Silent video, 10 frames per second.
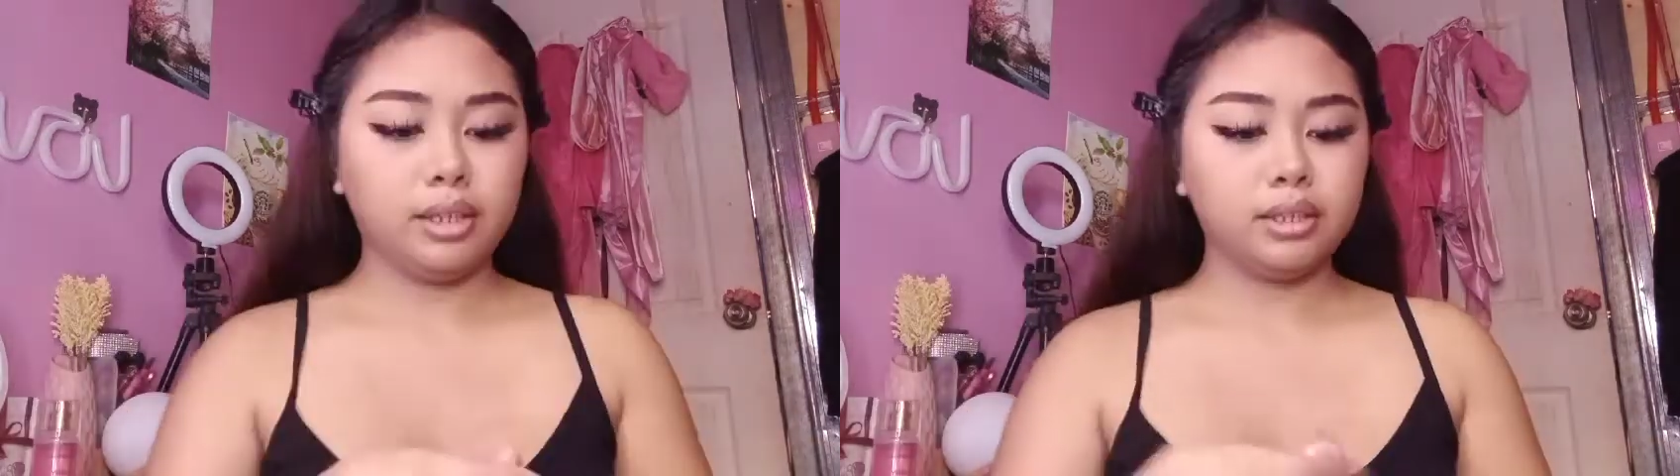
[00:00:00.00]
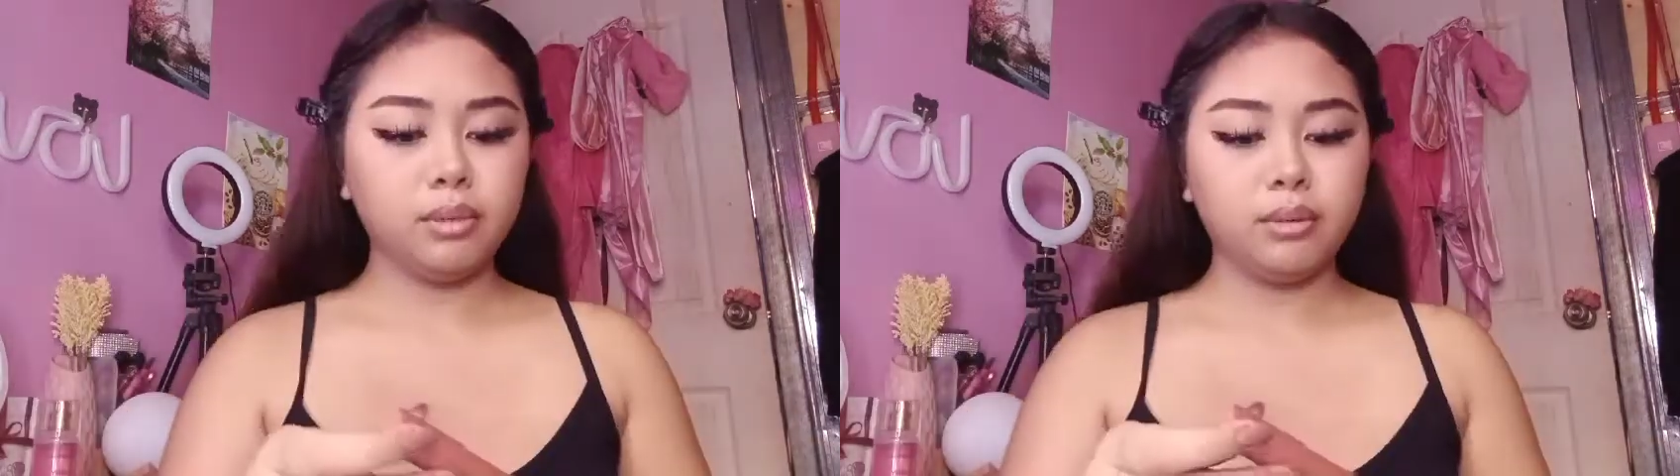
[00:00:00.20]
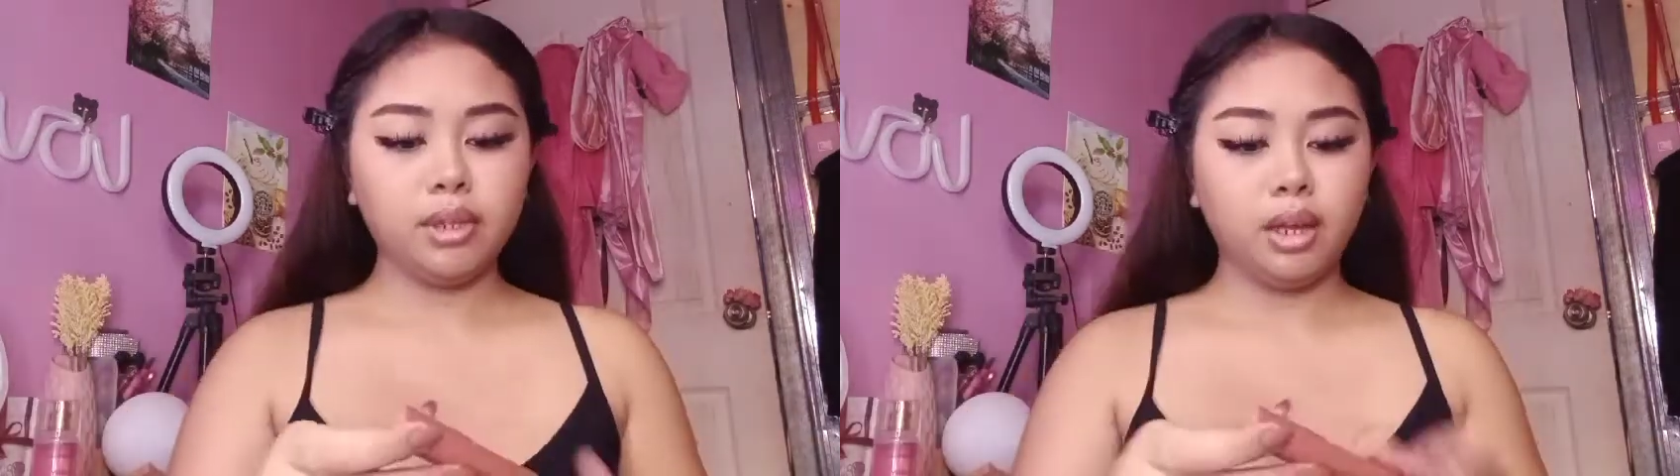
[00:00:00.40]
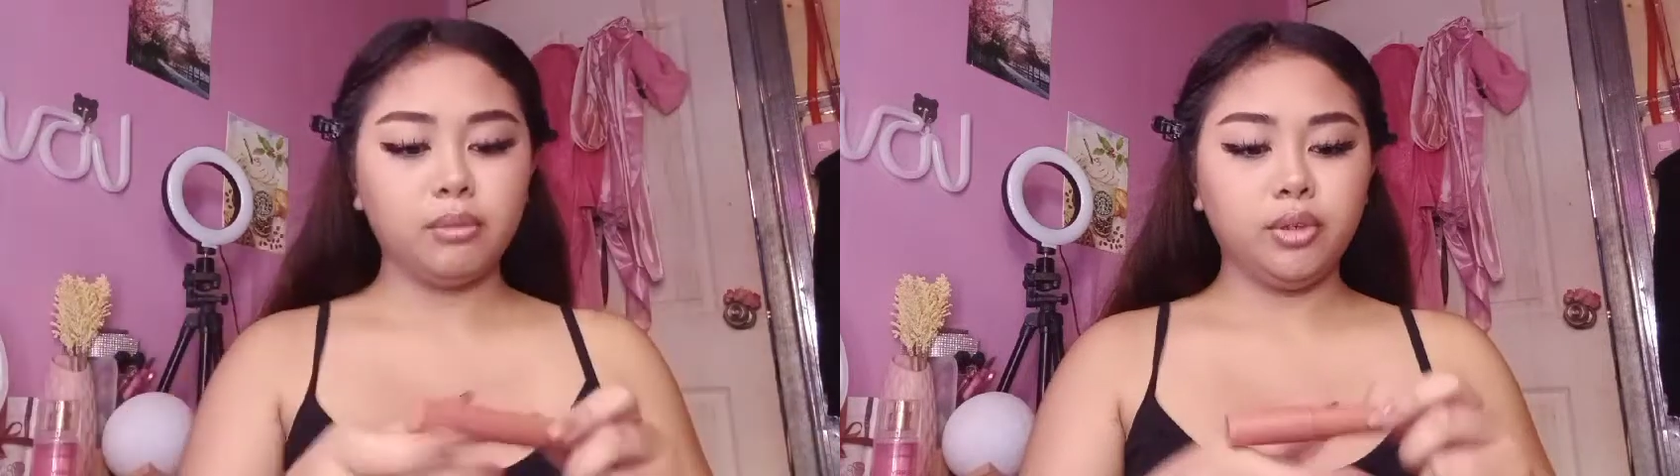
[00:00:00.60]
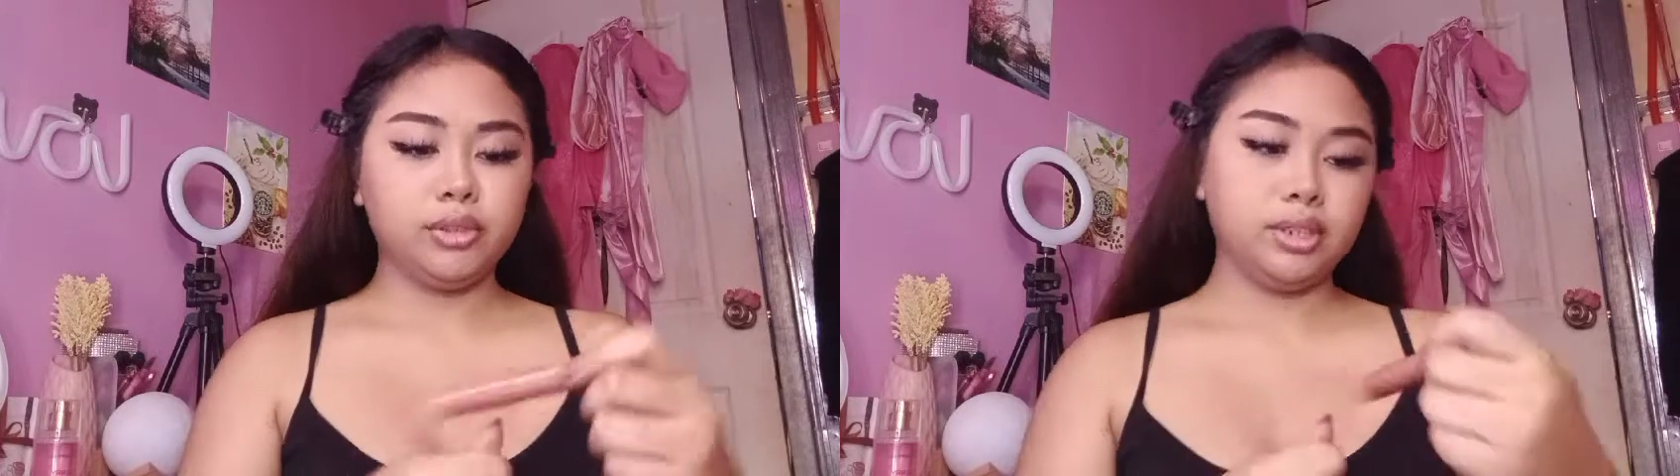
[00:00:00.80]
at the moment
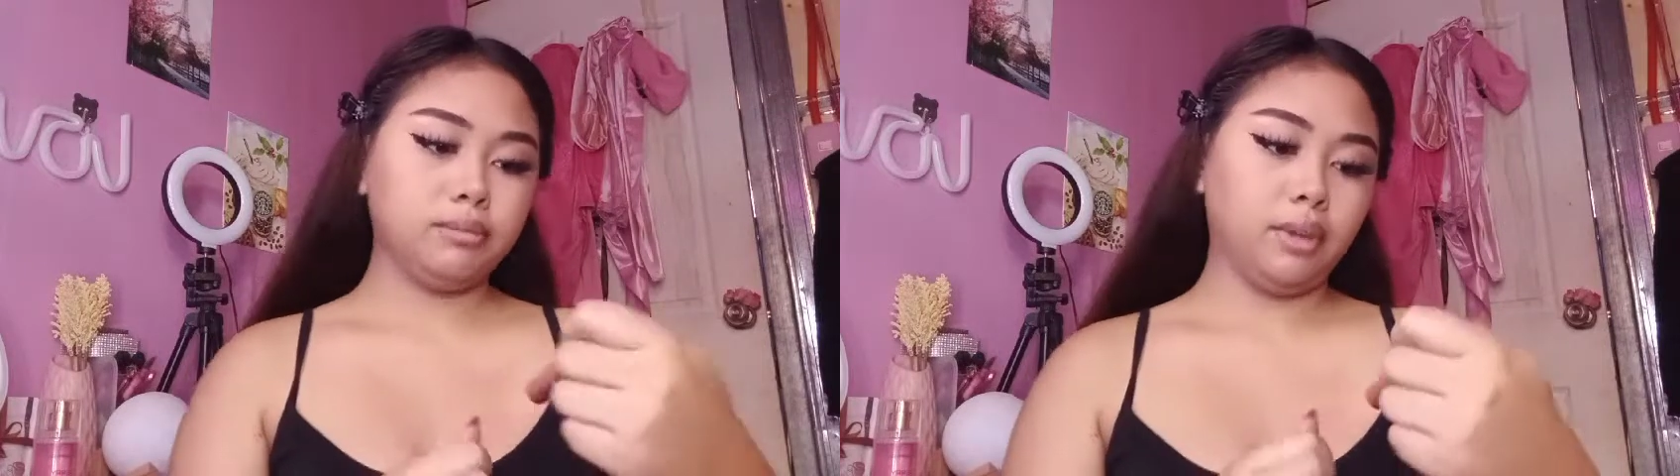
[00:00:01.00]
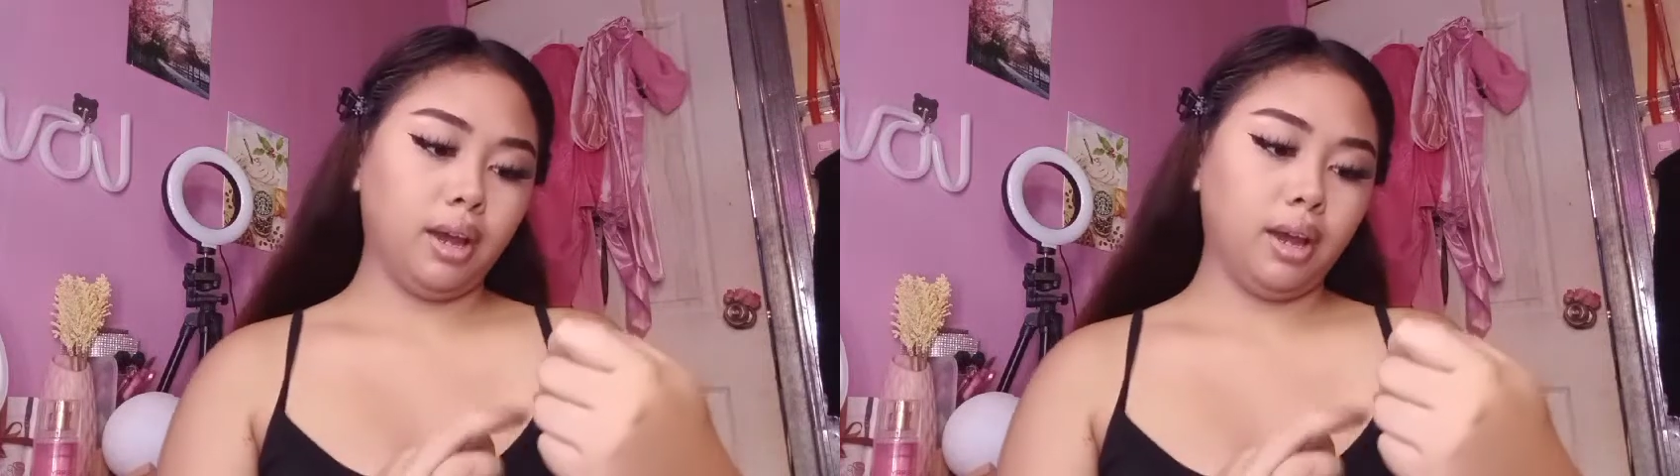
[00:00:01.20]
I'm using